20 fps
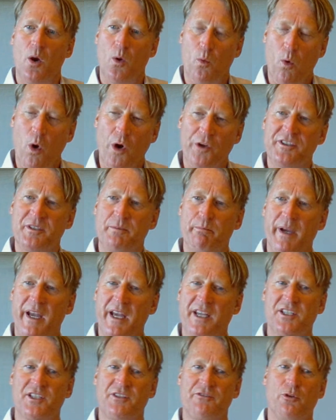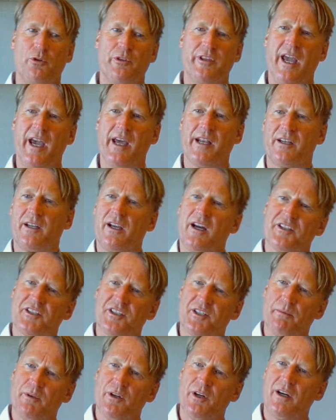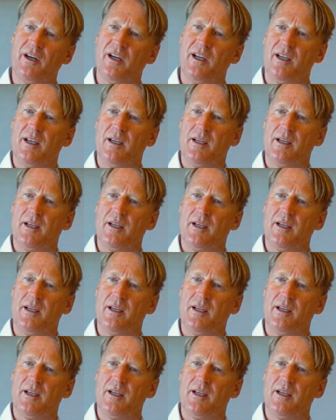what's best for the end customer.